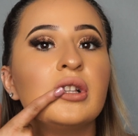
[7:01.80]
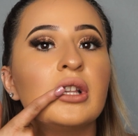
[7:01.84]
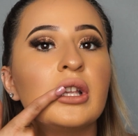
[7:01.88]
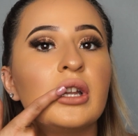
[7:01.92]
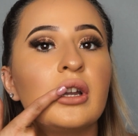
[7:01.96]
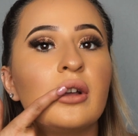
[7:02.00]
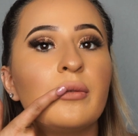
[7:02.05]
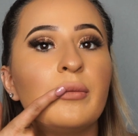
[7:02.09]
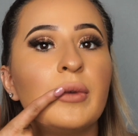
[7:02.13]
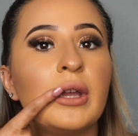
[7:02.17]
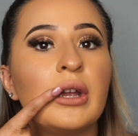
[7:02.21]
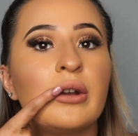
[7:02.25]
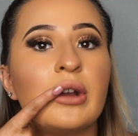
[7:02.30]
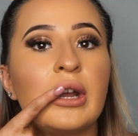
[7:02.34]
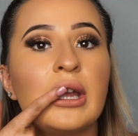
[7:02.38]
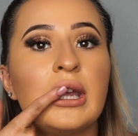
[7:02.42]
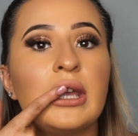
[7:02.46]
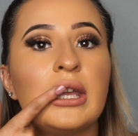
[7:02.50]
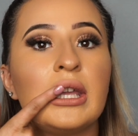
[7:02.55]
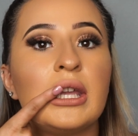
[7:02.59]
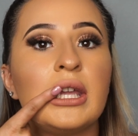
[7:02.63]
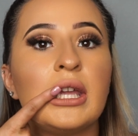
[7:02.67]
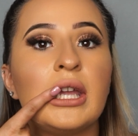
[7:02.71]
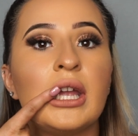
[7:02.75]
a little bit
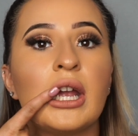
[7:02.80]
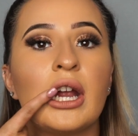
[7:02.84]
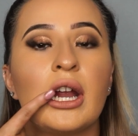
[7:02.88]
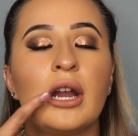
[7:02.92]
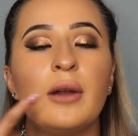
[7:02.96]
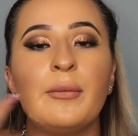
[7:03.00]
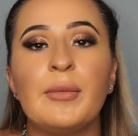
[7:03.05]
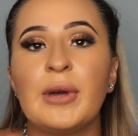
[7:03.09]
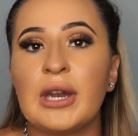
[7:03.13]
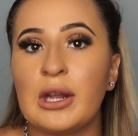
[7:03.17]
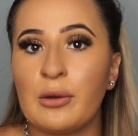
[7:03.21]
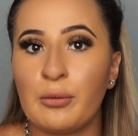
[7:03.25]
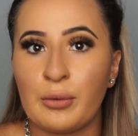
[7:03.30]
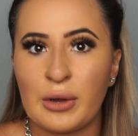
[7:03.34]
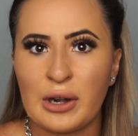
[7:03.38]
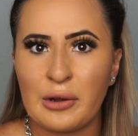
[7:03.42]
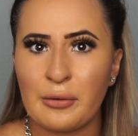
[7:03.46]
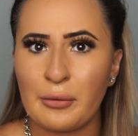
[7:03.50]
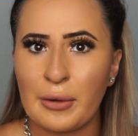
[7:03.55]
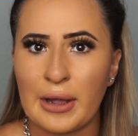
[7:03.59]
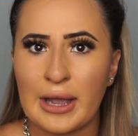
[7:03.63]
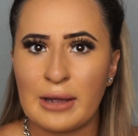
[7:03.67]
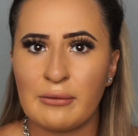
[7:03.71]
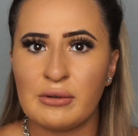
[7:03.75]
right here, but it went
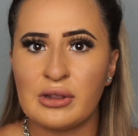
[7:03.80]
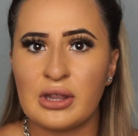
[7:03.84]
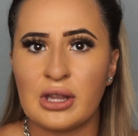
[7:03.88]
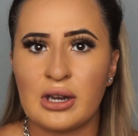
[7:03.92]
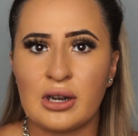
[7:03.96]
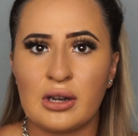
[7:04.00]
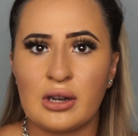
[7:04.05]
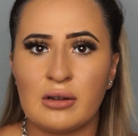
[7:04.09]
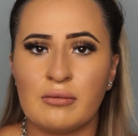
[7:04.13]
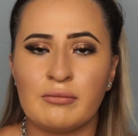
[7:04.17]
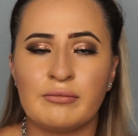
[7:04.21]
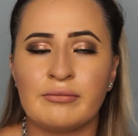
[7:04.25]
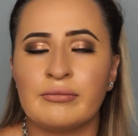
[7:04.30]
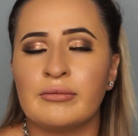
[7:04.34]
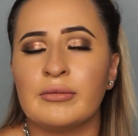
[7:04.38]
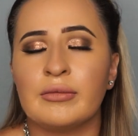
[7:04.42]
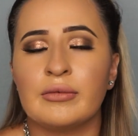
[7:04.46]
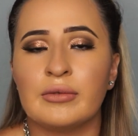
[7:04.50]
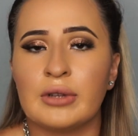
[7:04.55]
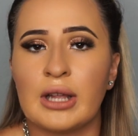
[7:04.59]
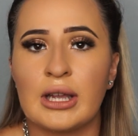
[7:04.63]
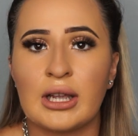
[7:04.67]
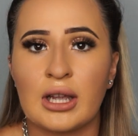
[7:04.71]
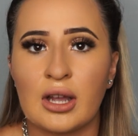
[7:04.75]
away within
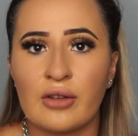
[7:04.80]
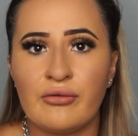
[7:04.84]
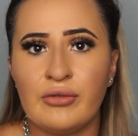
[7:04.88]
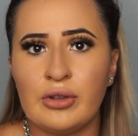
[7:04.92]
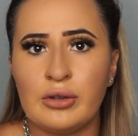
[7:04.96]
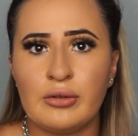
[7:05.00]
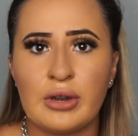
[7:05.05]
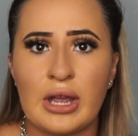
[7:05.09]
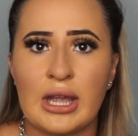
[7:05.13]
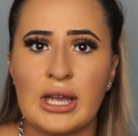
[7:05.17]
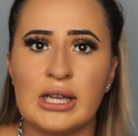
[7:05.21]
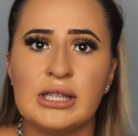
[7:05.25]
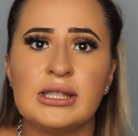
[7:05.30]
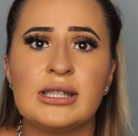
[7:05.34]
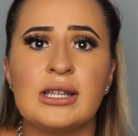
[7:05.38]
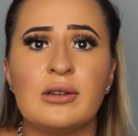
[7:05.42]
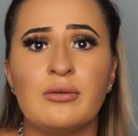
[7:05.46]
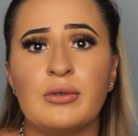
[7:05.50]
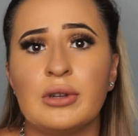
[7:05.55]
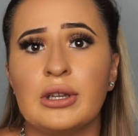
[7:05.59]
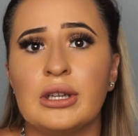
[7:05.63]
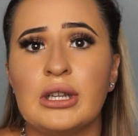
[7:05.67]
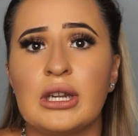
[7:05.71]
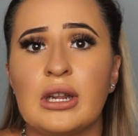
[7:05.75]
like a few days. It
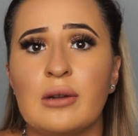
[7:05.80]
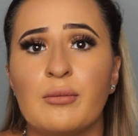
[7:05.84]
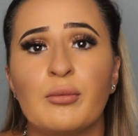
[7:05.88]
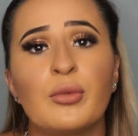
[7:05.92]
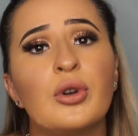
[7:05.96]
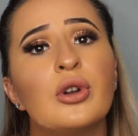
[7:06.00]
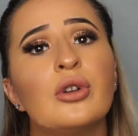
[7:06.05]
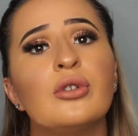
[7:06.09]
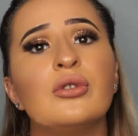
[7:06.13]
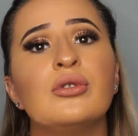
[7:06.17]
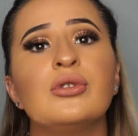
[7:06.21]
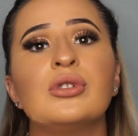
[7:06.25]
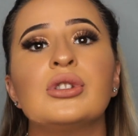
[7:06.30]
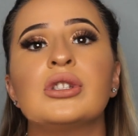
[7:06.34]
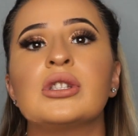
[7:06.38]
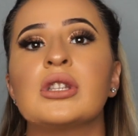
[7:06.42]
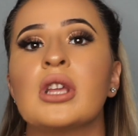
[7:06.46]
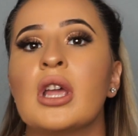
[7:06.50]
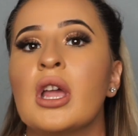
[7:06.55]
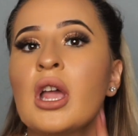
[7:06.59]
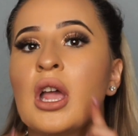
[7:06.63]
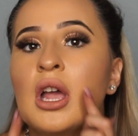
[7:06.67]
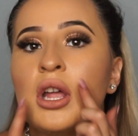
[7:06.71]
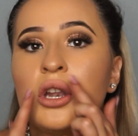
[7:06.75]
really didn't bruise.
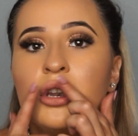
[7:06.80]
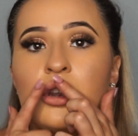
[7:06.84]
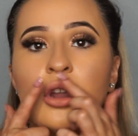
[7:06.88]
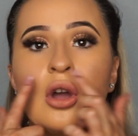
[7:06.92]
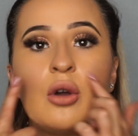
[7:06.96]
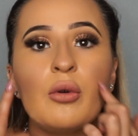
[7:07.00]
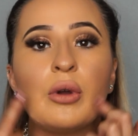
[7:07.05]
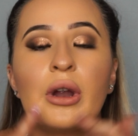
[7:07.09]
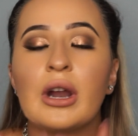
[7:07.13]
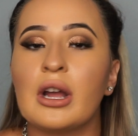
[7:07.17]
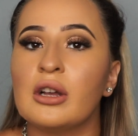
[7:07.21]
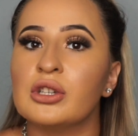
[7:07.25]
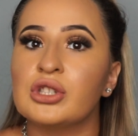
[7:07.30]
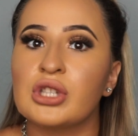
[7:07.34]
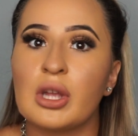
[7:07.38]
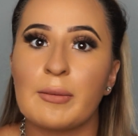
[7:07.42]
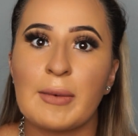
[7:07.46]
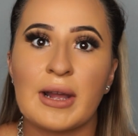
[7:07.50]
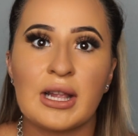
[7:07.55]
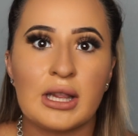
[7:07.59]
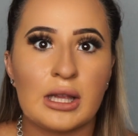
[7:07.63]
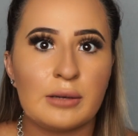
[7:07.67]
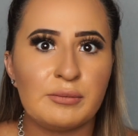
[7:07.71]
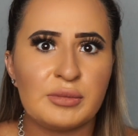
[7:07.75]
Nowhere else on
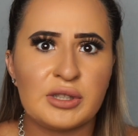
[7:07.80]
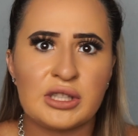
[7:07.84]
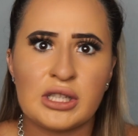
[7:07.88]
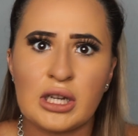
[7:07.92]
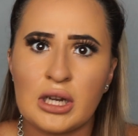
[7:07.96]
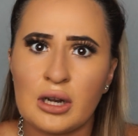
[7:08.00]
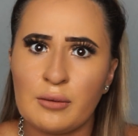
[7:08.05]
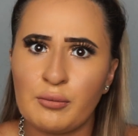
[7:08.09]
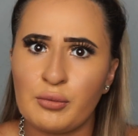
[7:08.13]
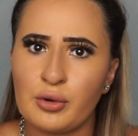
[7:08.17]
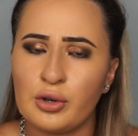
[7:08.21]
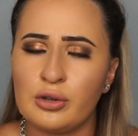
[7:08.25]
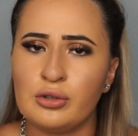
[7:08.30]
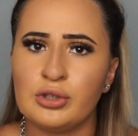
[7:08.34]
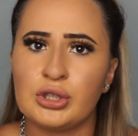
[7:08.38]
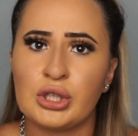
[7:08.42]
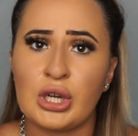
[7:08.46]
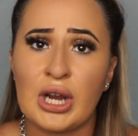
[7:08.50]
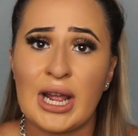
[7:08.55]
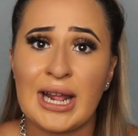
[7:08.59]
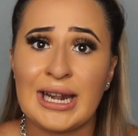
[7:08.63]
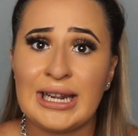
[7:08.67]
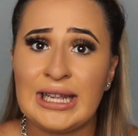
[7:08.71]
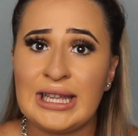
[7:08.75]
my lips did it bruise
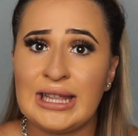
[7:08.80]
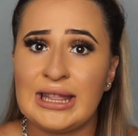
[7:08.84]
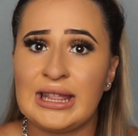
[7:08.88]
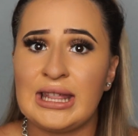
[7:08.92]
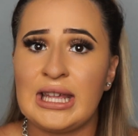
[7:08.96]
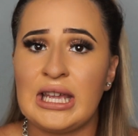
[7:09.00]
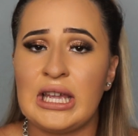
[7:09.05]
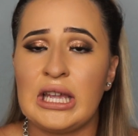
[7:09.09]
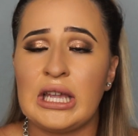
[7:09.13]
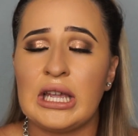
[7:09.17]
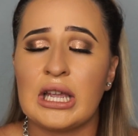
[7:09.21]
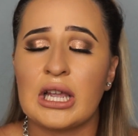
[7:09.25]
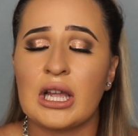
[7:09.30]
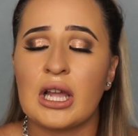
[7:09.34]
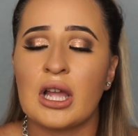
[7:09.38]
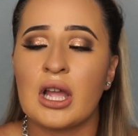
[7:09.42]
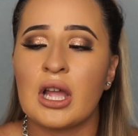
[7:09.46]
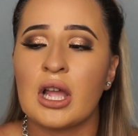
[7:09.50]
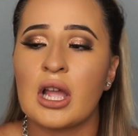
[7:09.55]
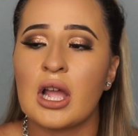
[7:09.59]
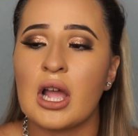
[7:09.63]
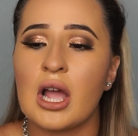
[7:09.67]
or anything.